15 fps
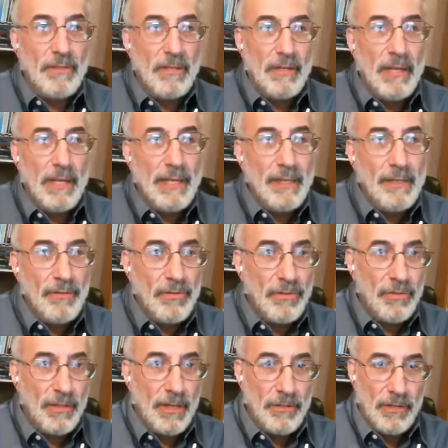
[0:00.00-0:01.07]
of
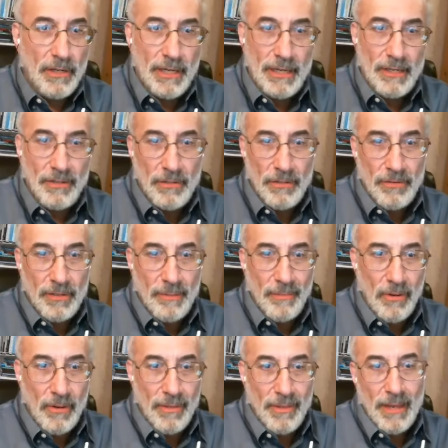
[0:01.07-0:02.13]
today's educational
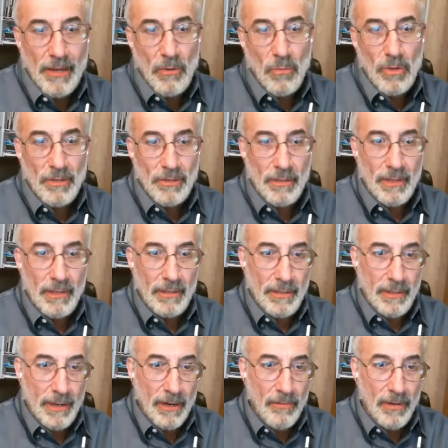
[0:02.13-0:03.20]
seminar. Thank you once again,
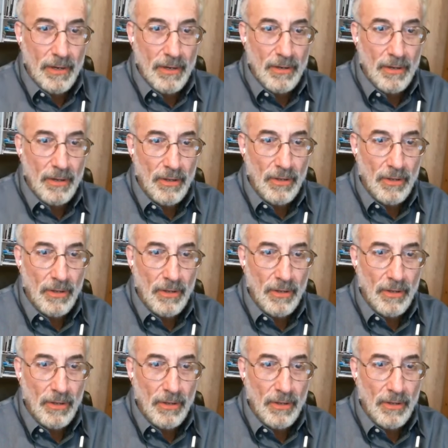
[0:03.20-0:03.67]
Darren.